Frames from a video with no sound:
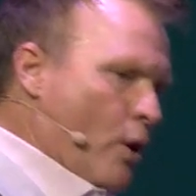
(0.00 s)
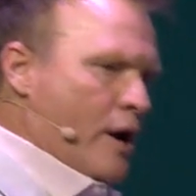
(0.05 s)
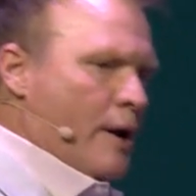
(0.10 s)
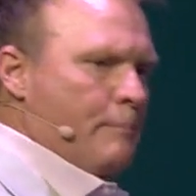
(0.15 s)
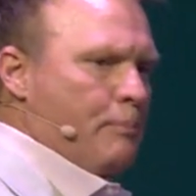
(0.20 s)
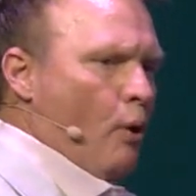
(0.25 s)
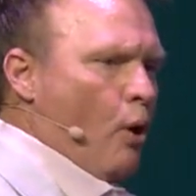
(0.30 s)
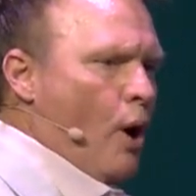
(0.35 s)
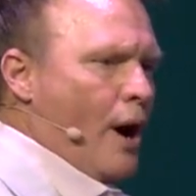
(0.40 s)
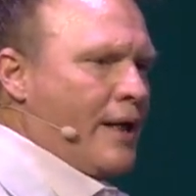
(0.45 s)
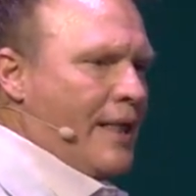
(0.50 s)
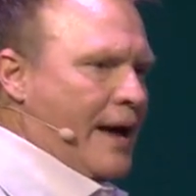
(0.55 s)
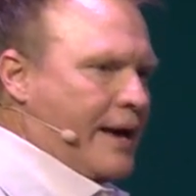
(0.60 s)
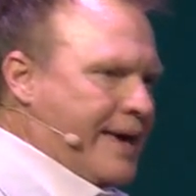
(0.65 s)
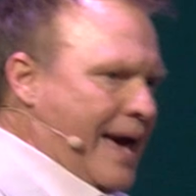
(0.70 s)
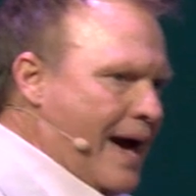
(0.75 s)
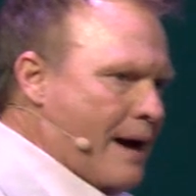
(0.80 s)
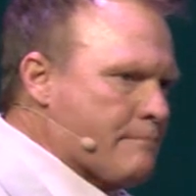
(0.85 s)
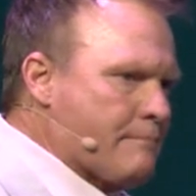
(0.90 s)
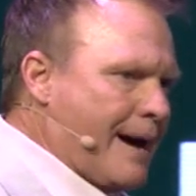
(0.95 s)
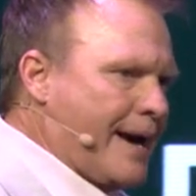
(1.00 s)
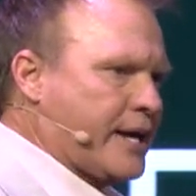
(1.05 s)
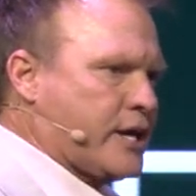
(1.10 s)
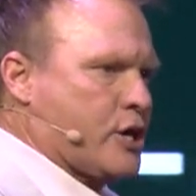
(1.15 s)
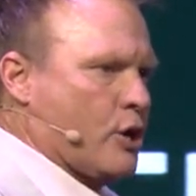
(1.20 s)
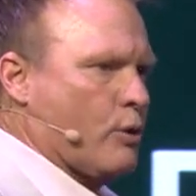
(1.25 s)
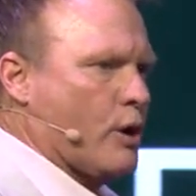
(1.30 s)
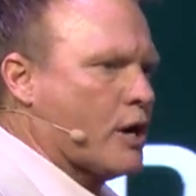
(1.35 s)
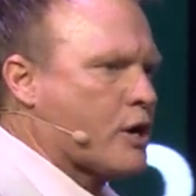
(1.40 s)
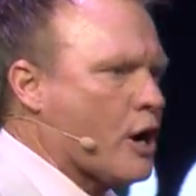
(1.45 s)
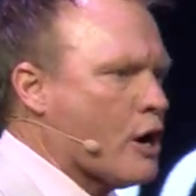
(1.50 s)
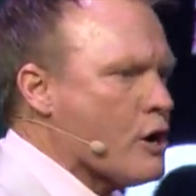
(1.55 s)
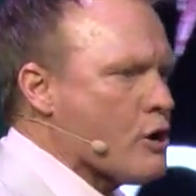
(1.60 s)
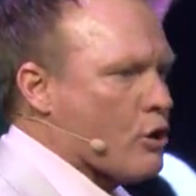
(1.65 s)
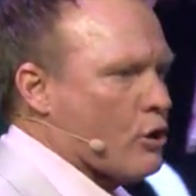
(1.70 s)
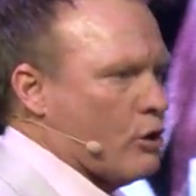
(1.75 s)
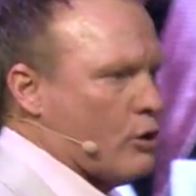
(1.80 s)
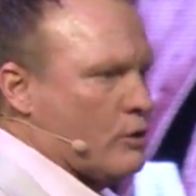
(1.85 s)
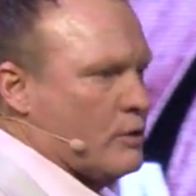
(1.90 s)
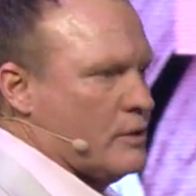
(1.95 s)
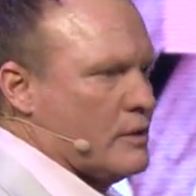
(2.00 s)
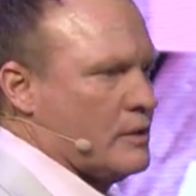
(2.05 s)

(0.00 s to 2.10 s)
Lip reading: born a boy, they can't make you a girl.